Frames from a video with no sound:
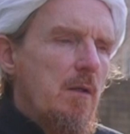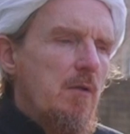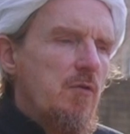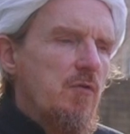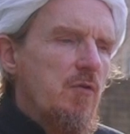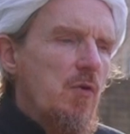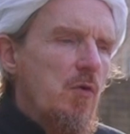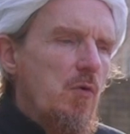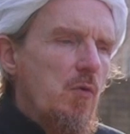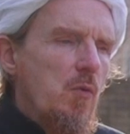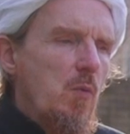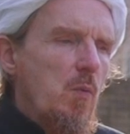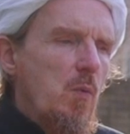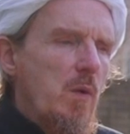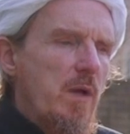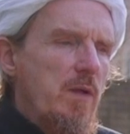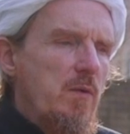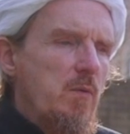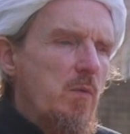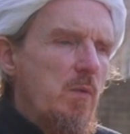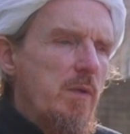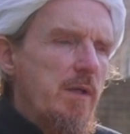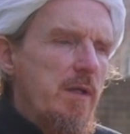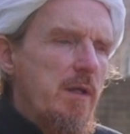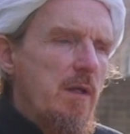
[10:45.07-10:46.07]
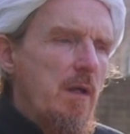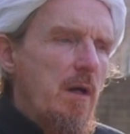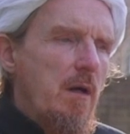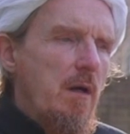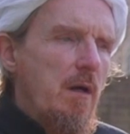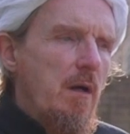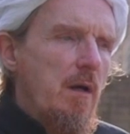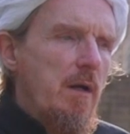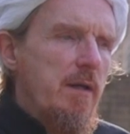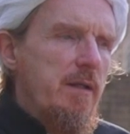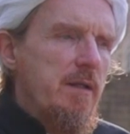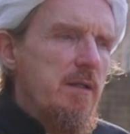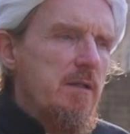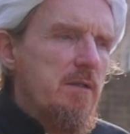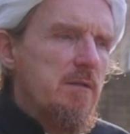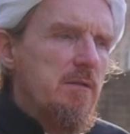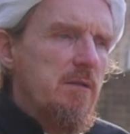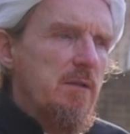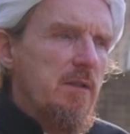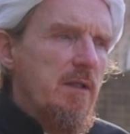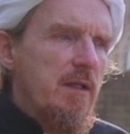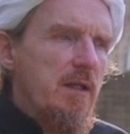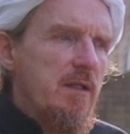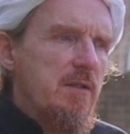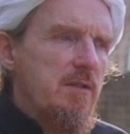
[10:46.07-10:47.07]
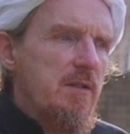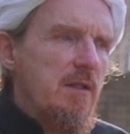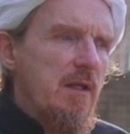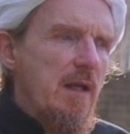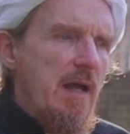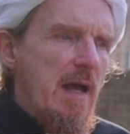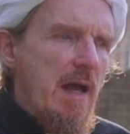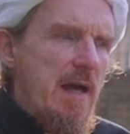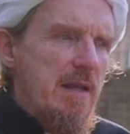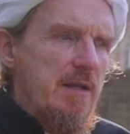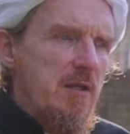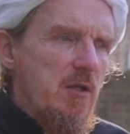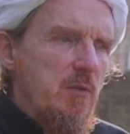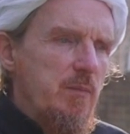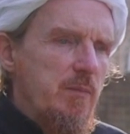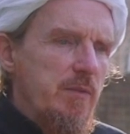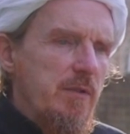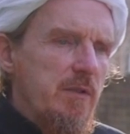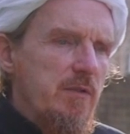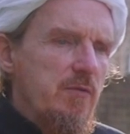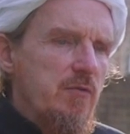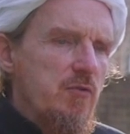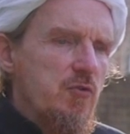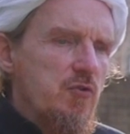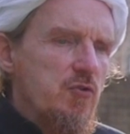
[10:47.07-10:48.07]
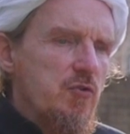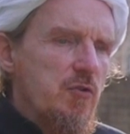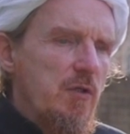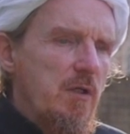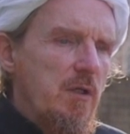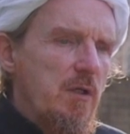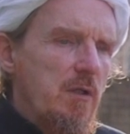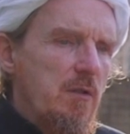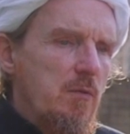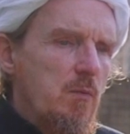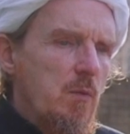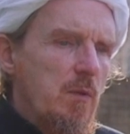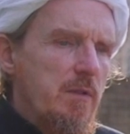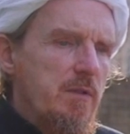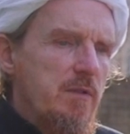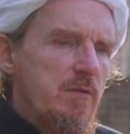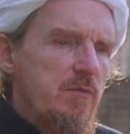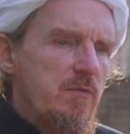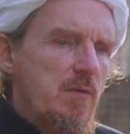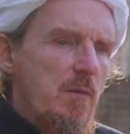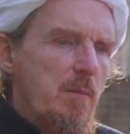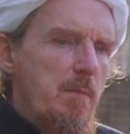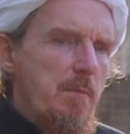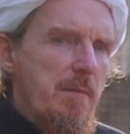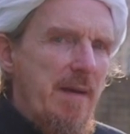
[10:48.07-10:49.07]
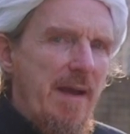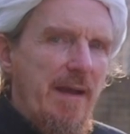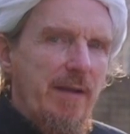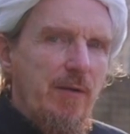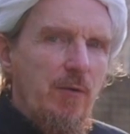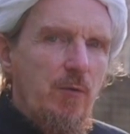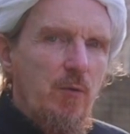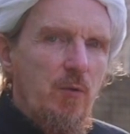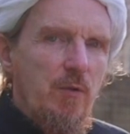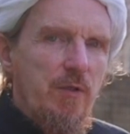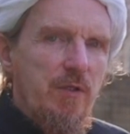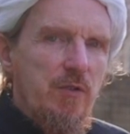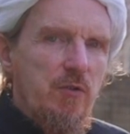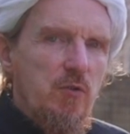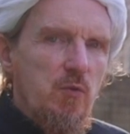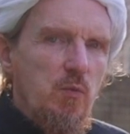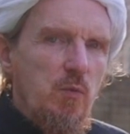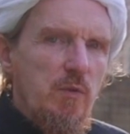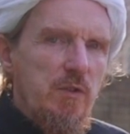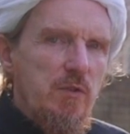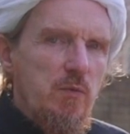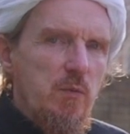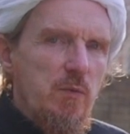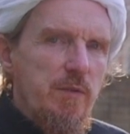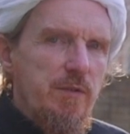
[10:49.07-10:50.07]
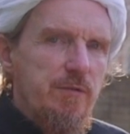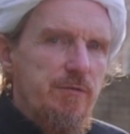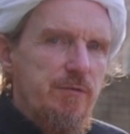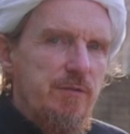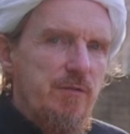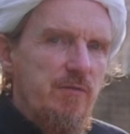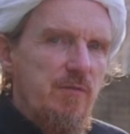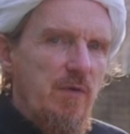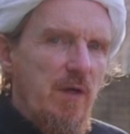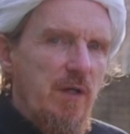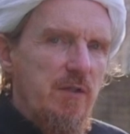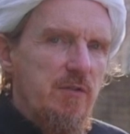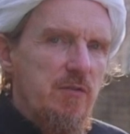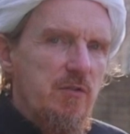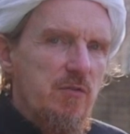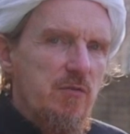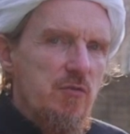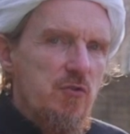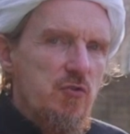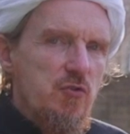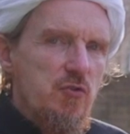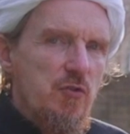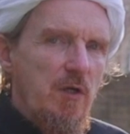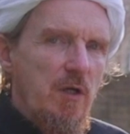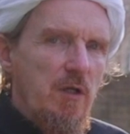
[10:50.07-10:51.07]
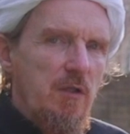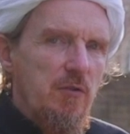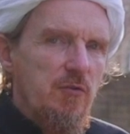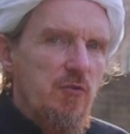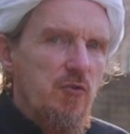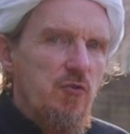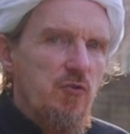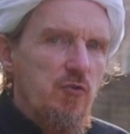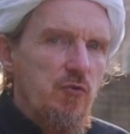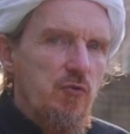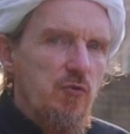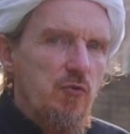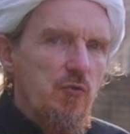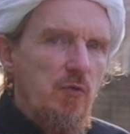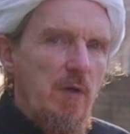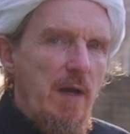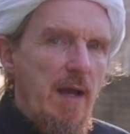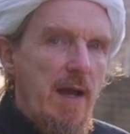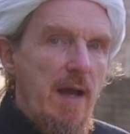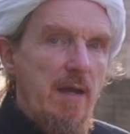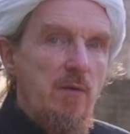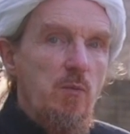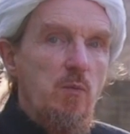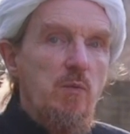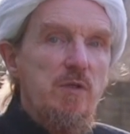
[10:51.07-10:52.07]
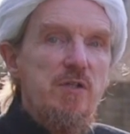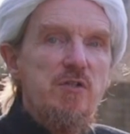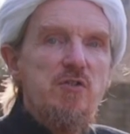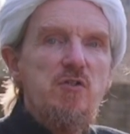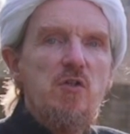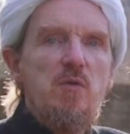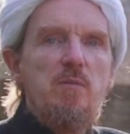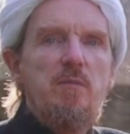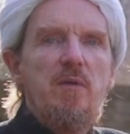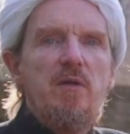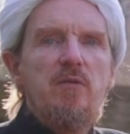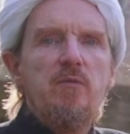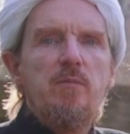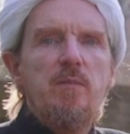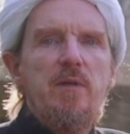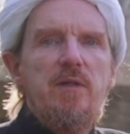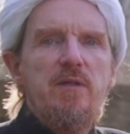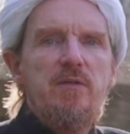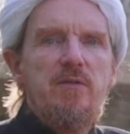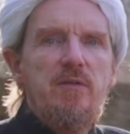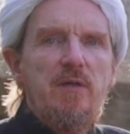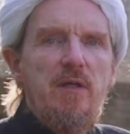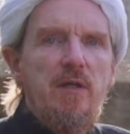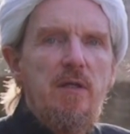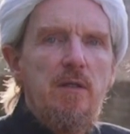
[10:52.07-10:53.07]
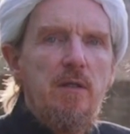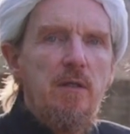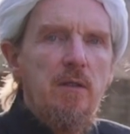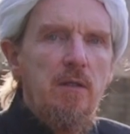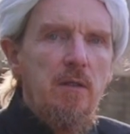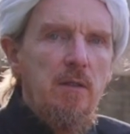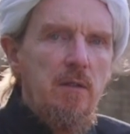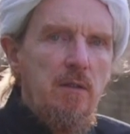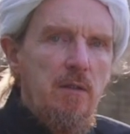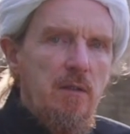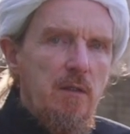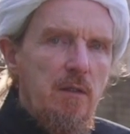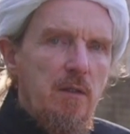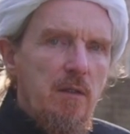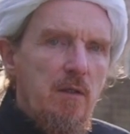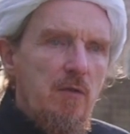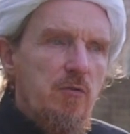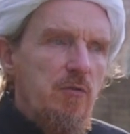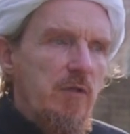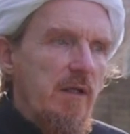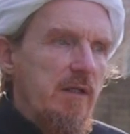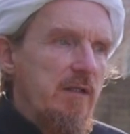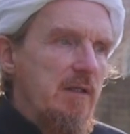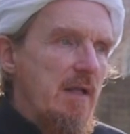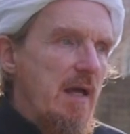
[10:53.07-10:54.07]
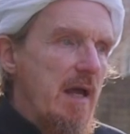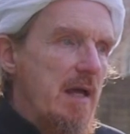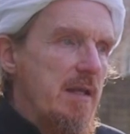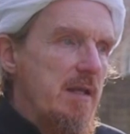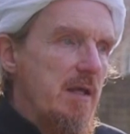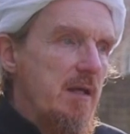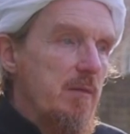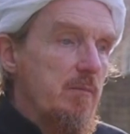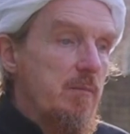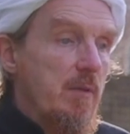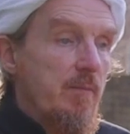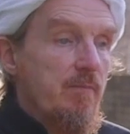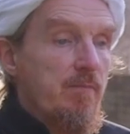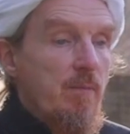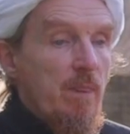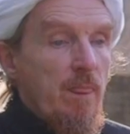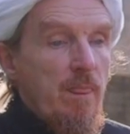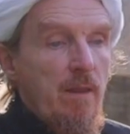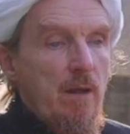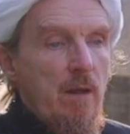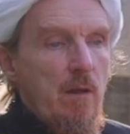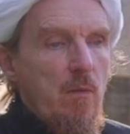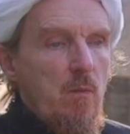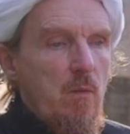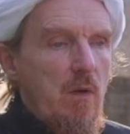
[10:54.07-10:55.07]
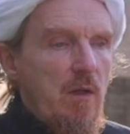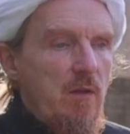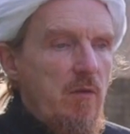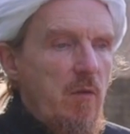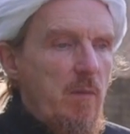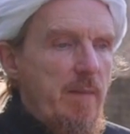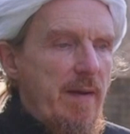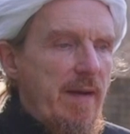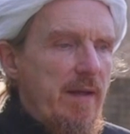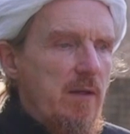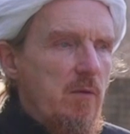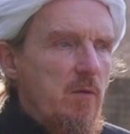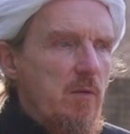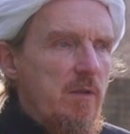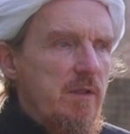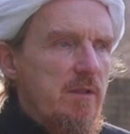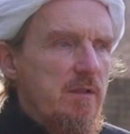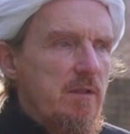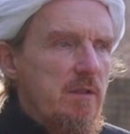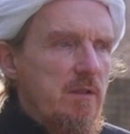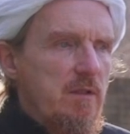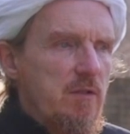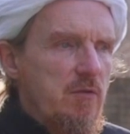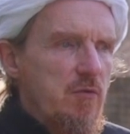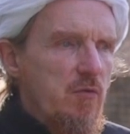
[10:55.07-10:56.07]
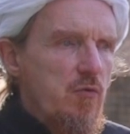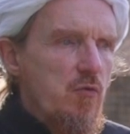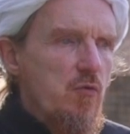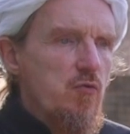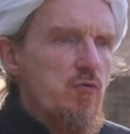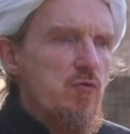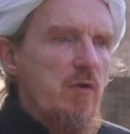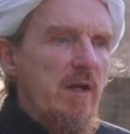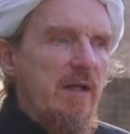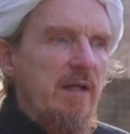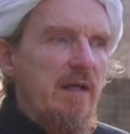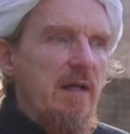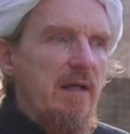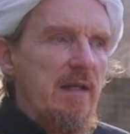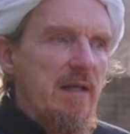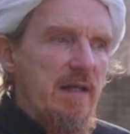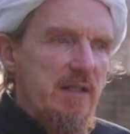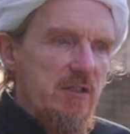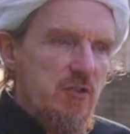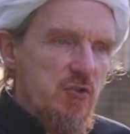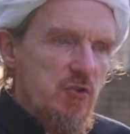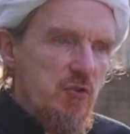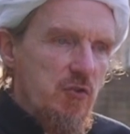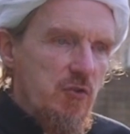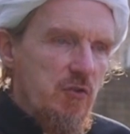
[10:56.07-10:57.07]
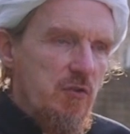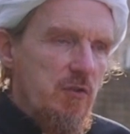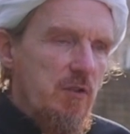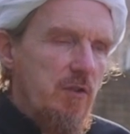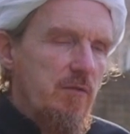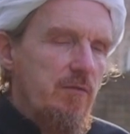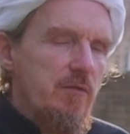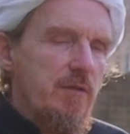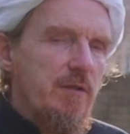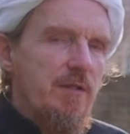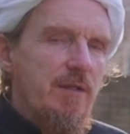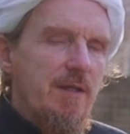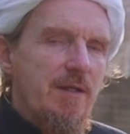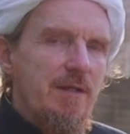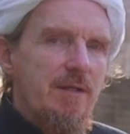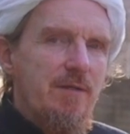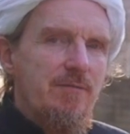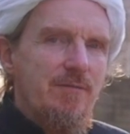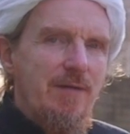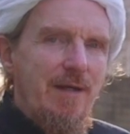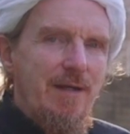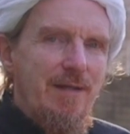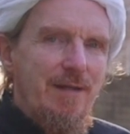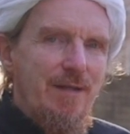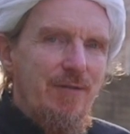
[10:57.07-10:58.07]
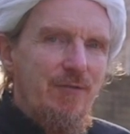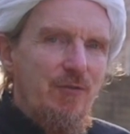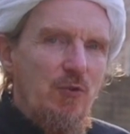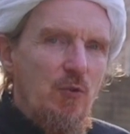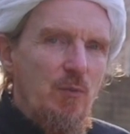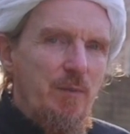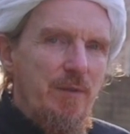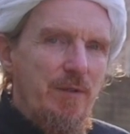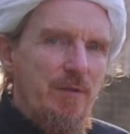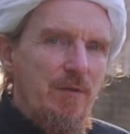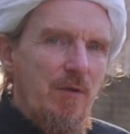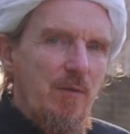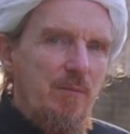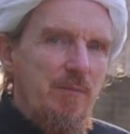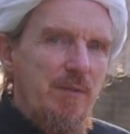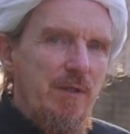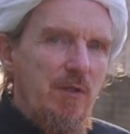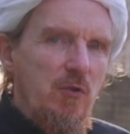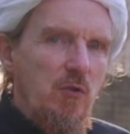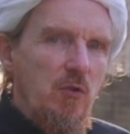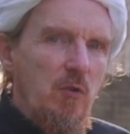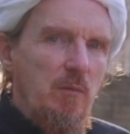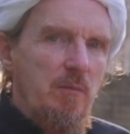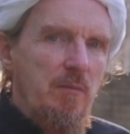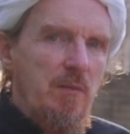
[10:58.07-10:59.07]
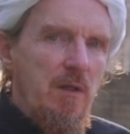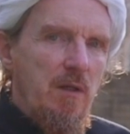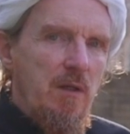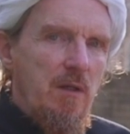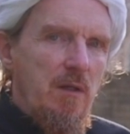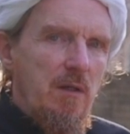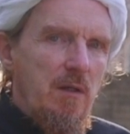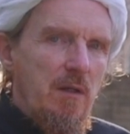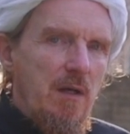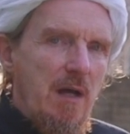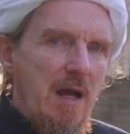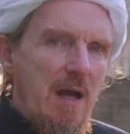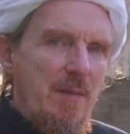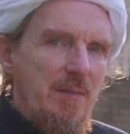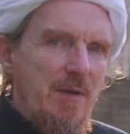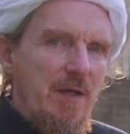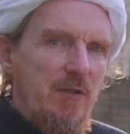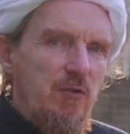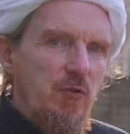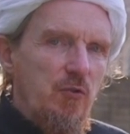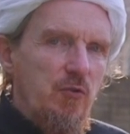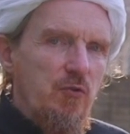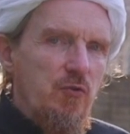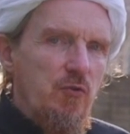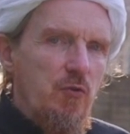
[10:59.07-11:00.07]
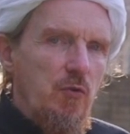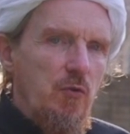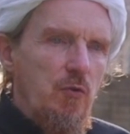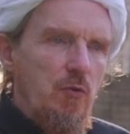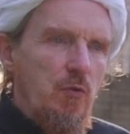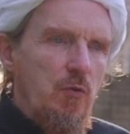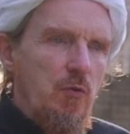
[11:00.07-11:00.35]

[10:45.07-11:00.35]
So when we are inculcating adab in the child, what is the banquet which we are inviting the child to, at which it must maintain correct adab? Well, the banquet is the recollection of the day of Alastu bi Rabbikum, am I not your